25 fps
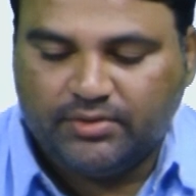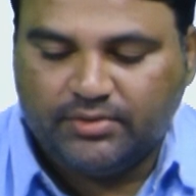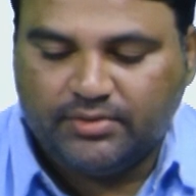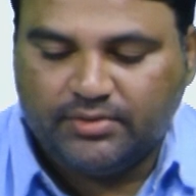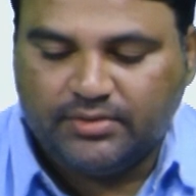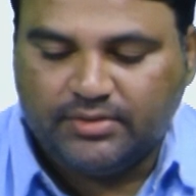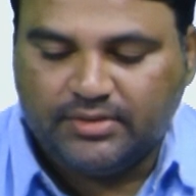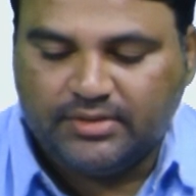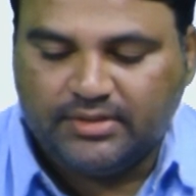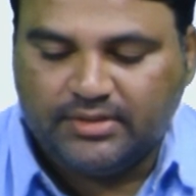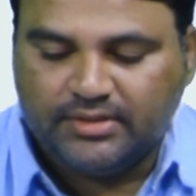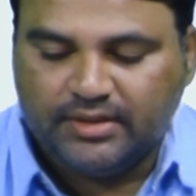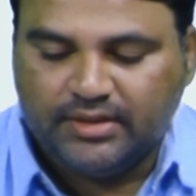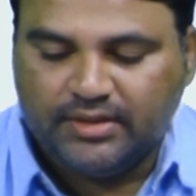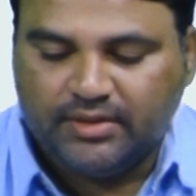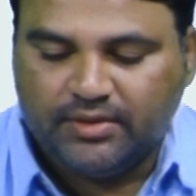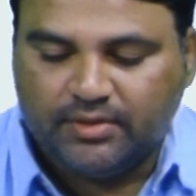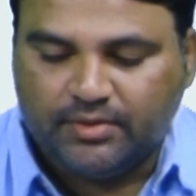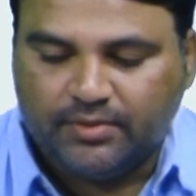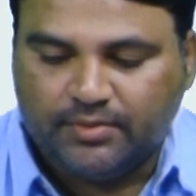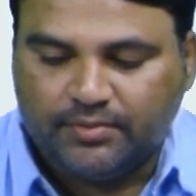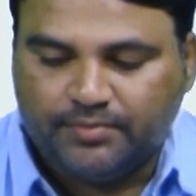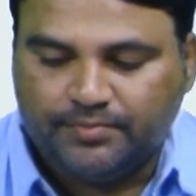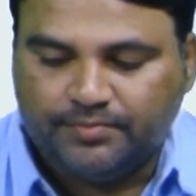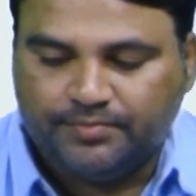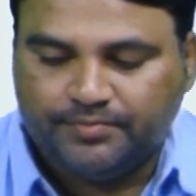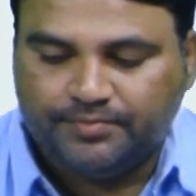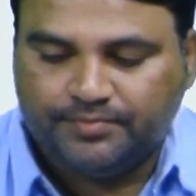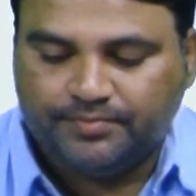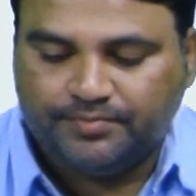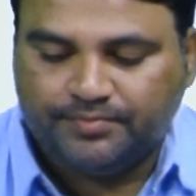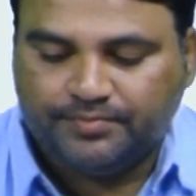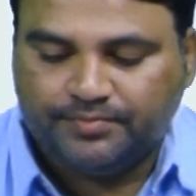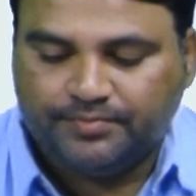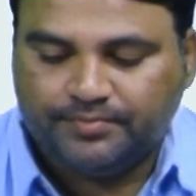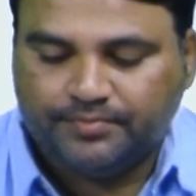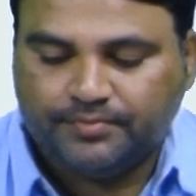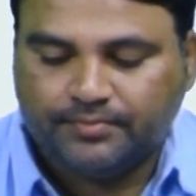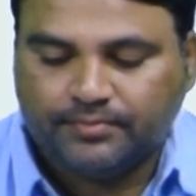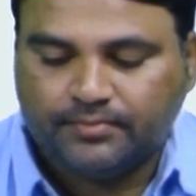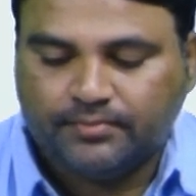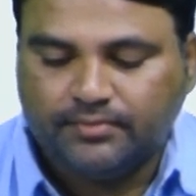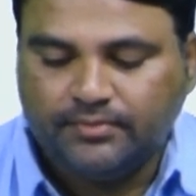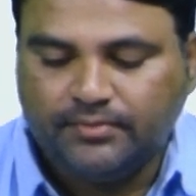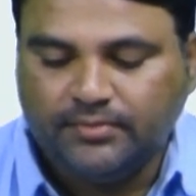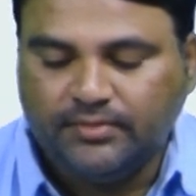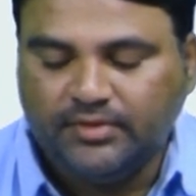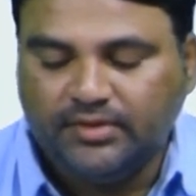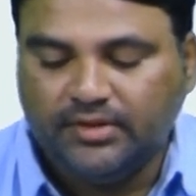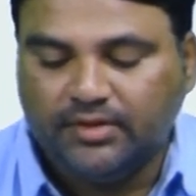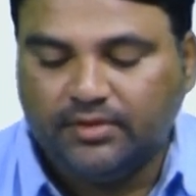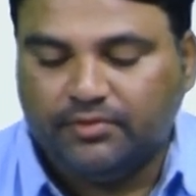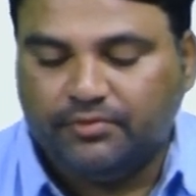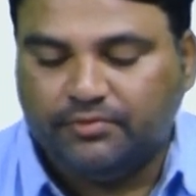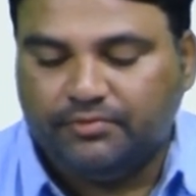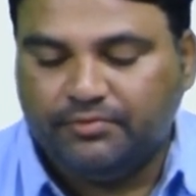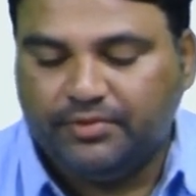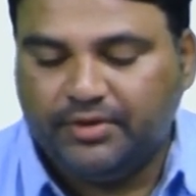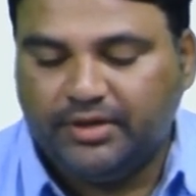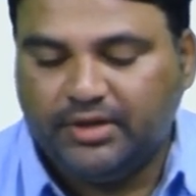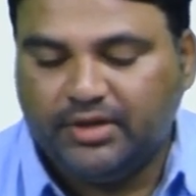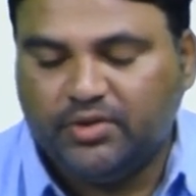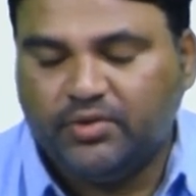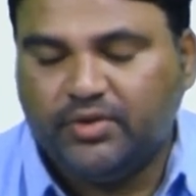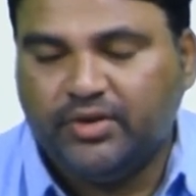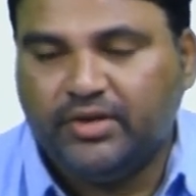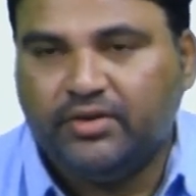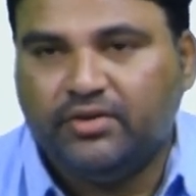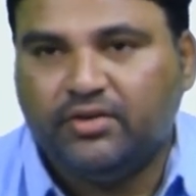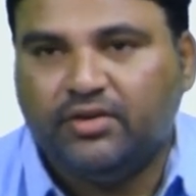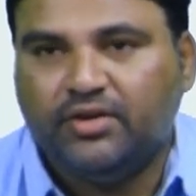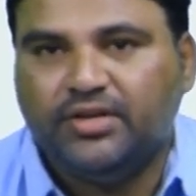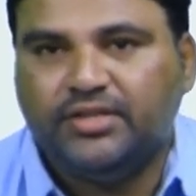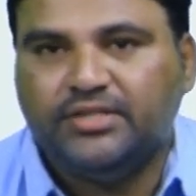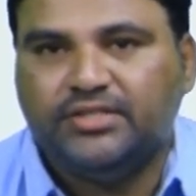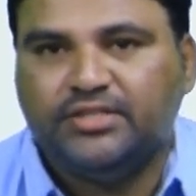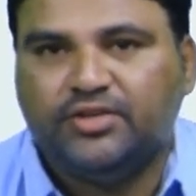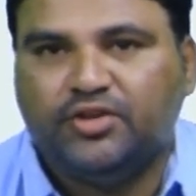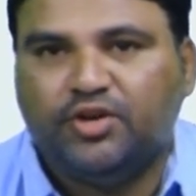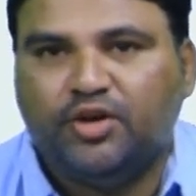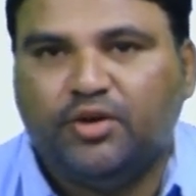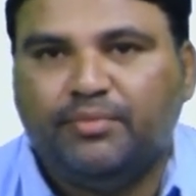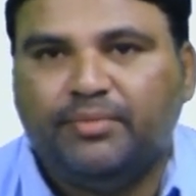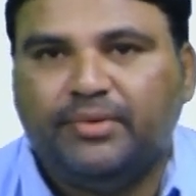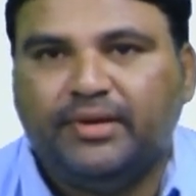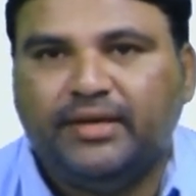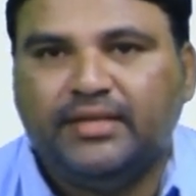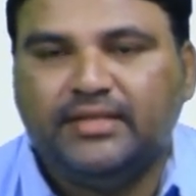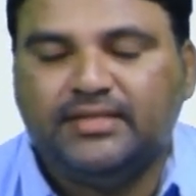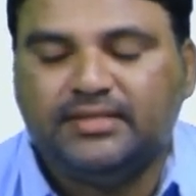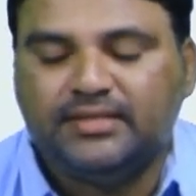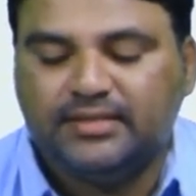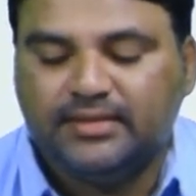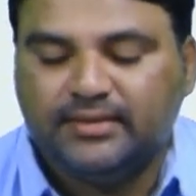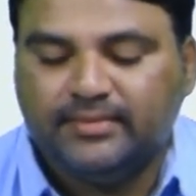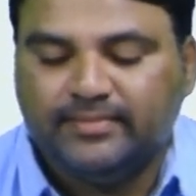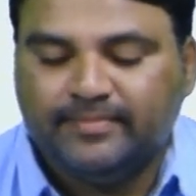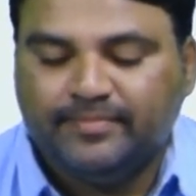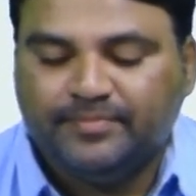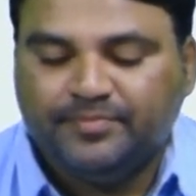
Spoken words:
0. V2 equal to 0 means